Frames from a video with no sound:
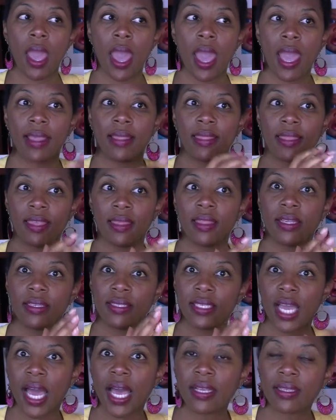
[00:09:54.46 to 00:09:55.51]
And then the
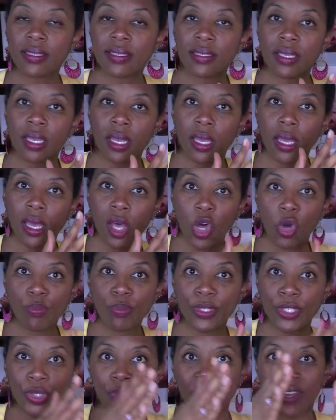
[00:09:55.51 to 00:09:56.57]
test
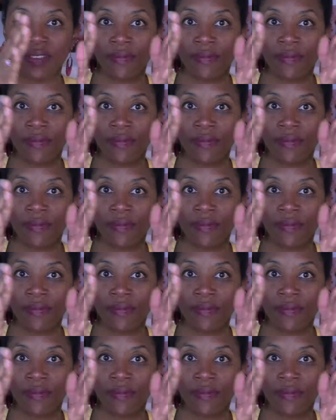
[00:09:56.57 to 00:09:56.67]
helps to